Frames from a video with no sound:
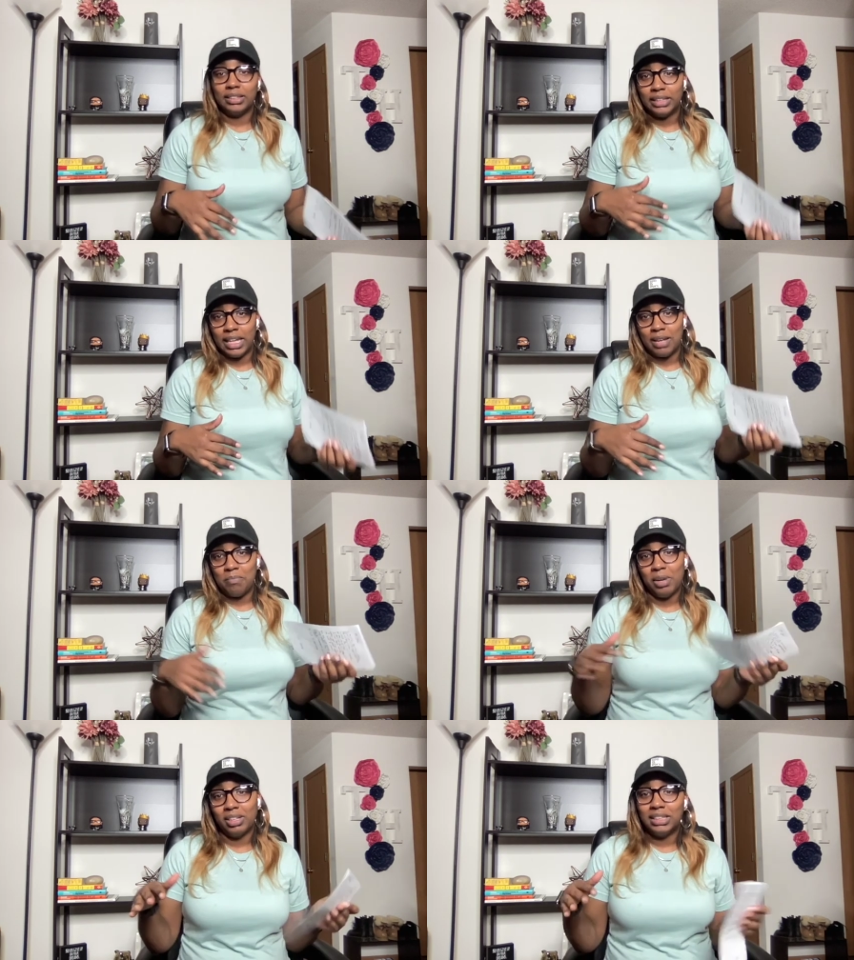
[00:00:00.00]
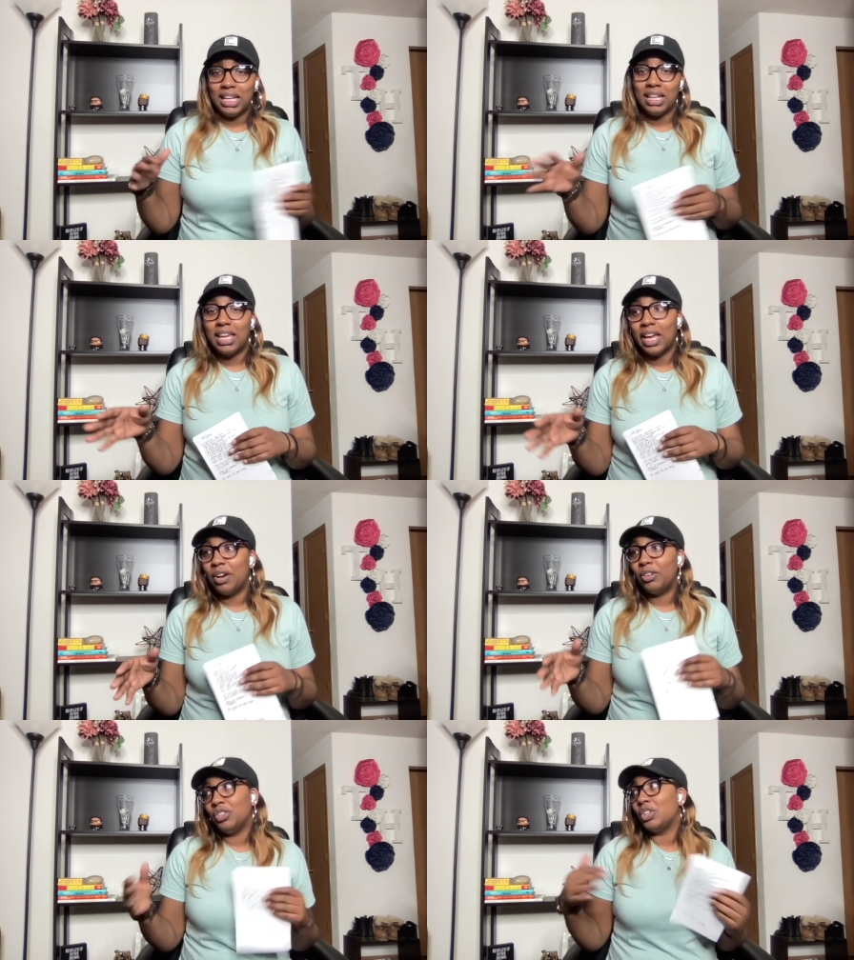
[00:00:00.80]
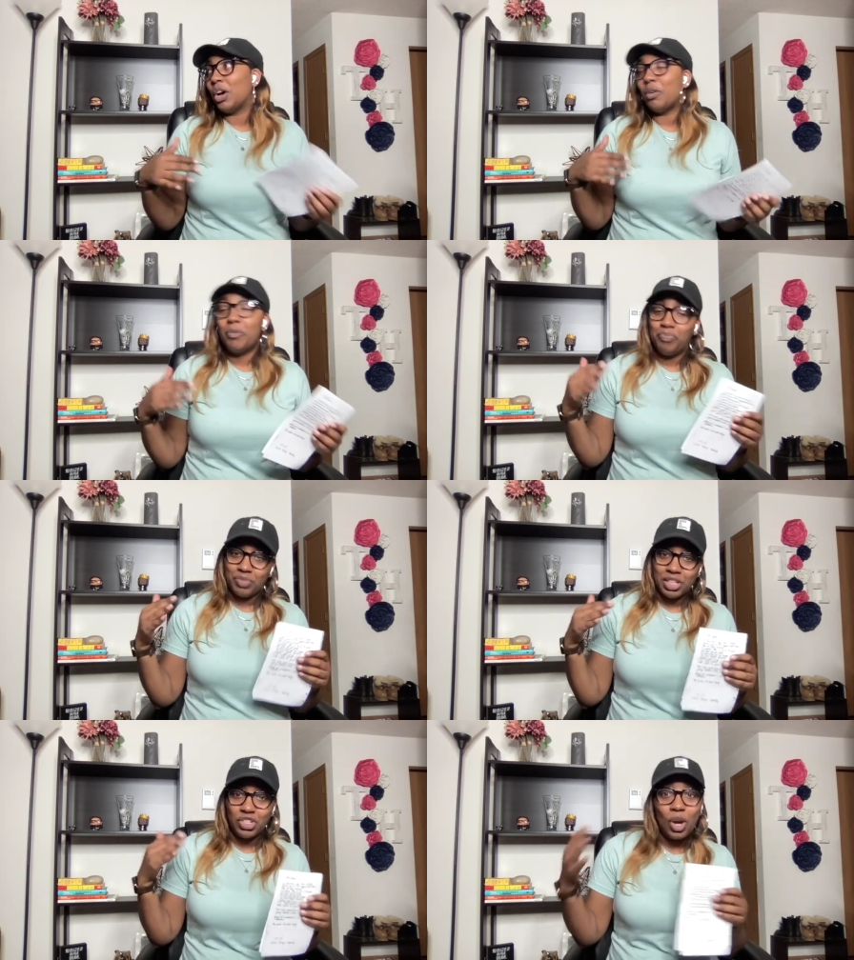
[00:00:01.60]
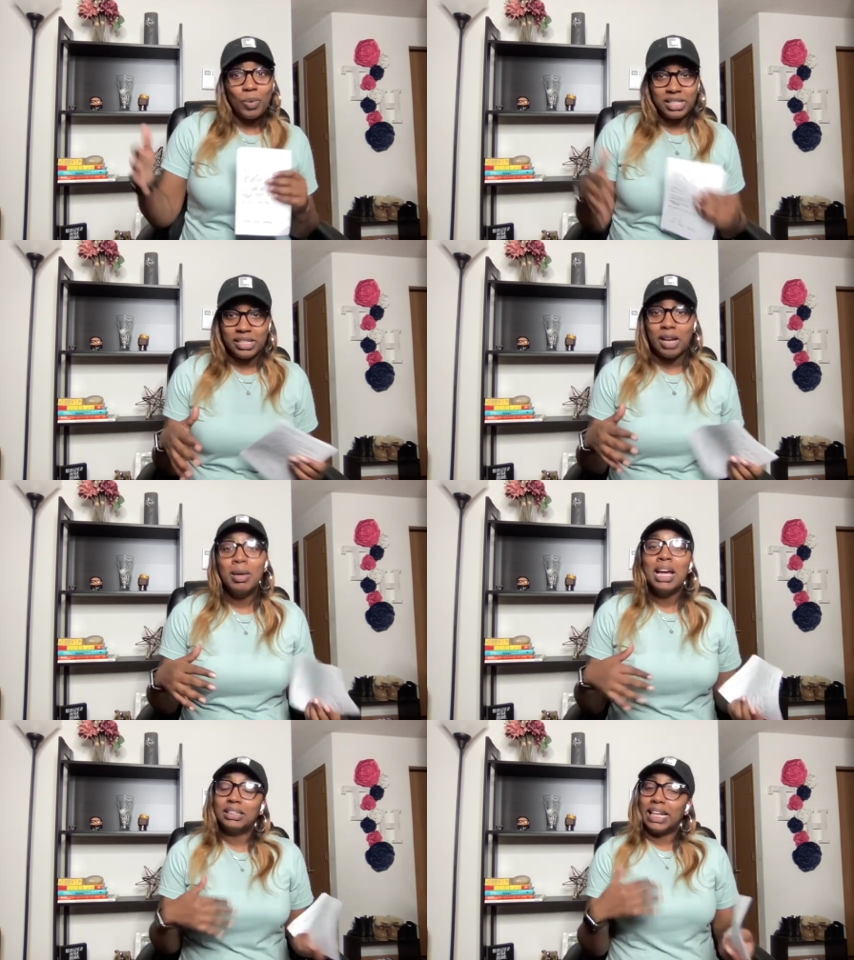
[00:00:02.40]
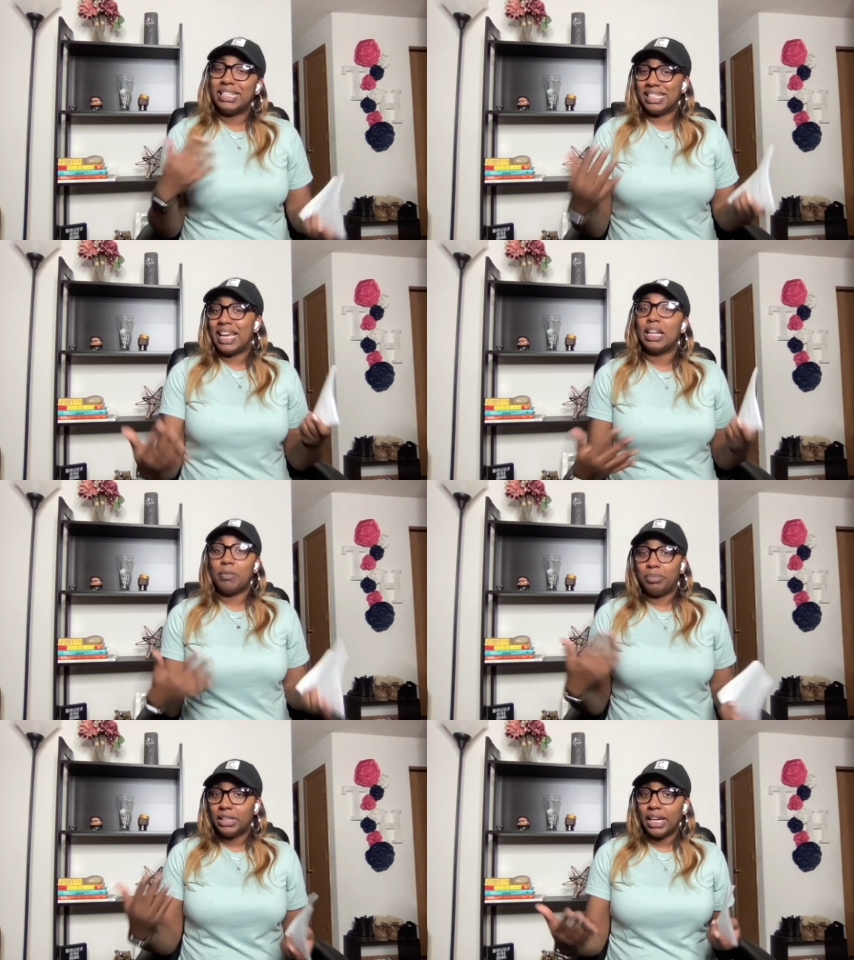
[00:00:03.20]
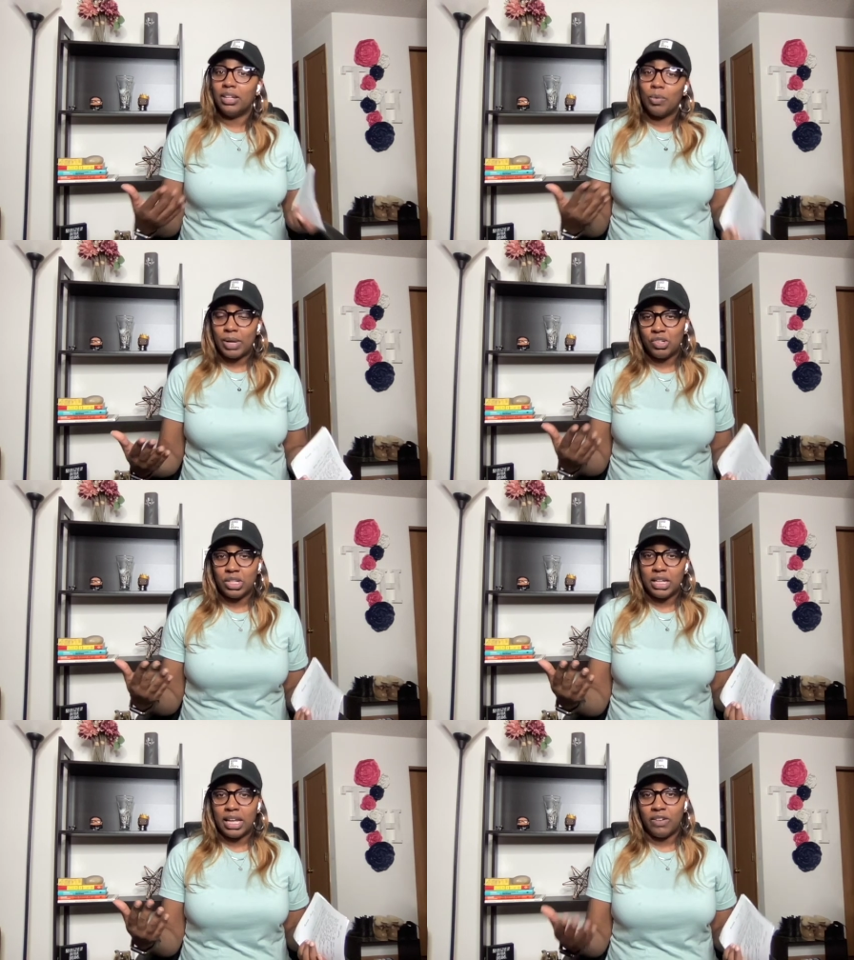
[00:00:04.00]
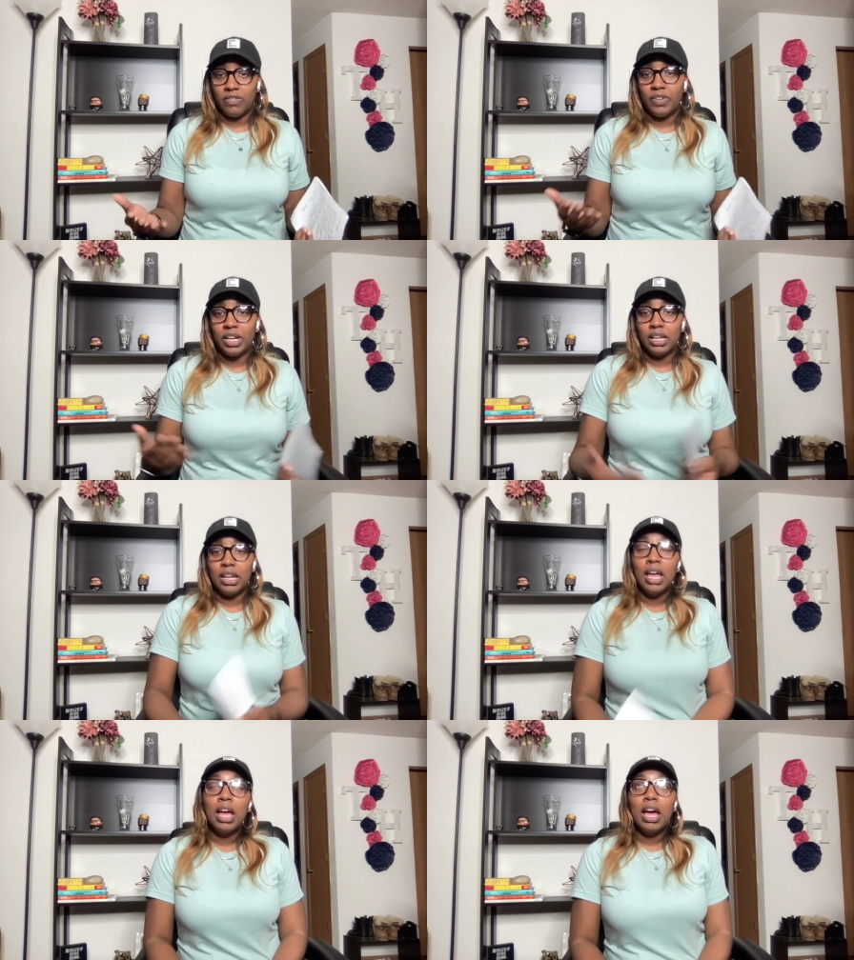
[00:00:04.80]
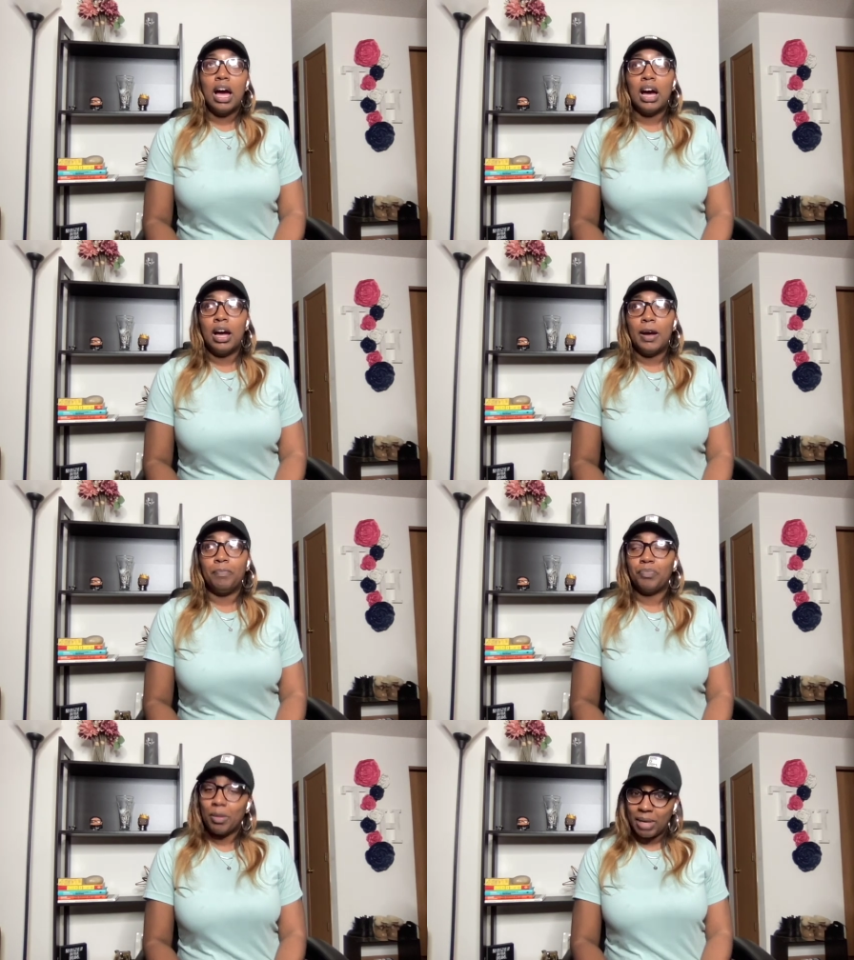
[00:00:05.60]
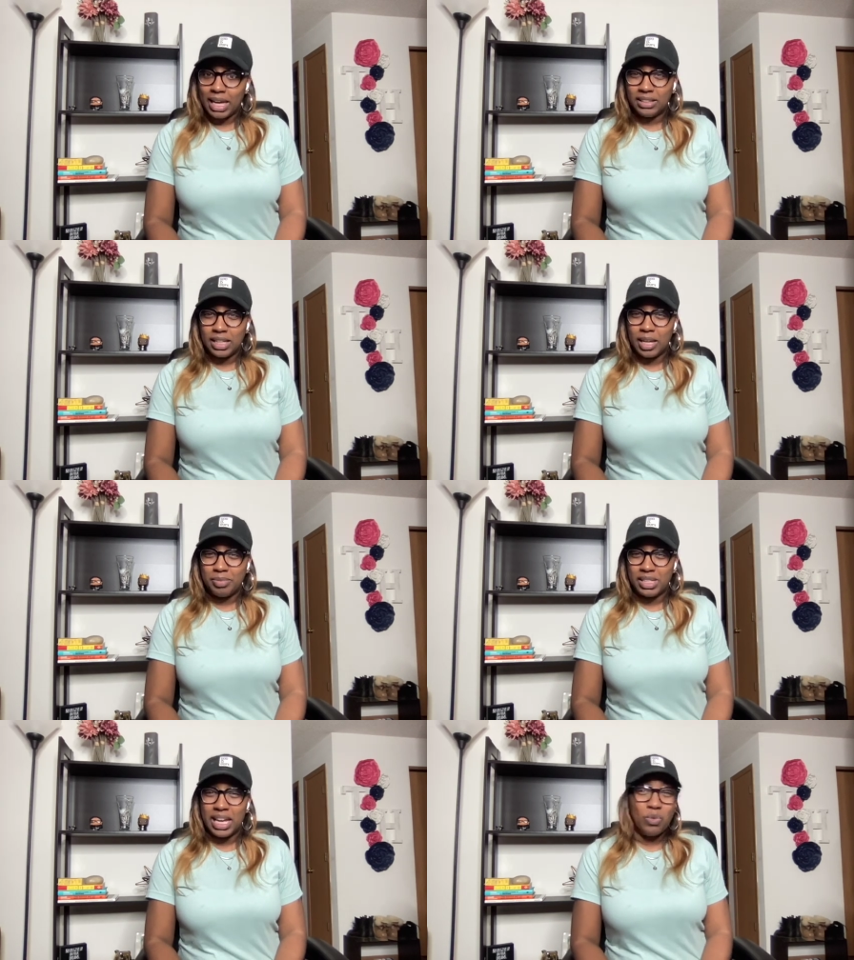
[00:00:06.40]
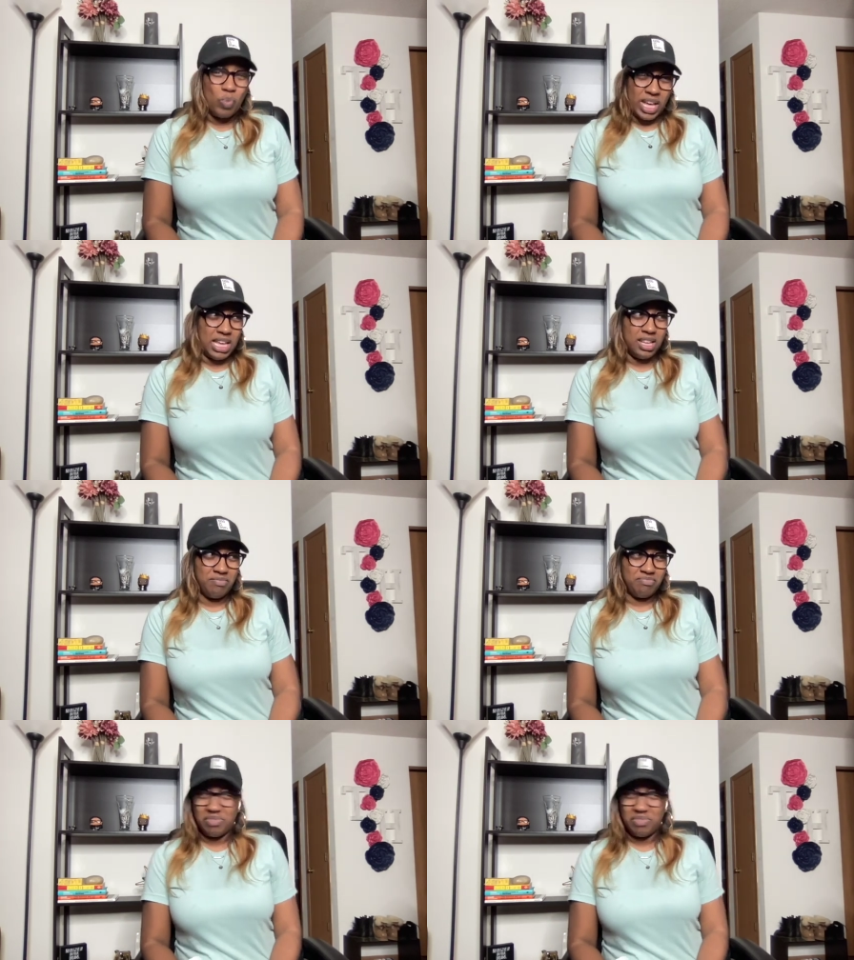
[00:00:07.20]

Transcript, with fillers: let Myrla and Gil, you know, show us up, like, just kind of playing around, trying to have fun, Michaela kept saying, we?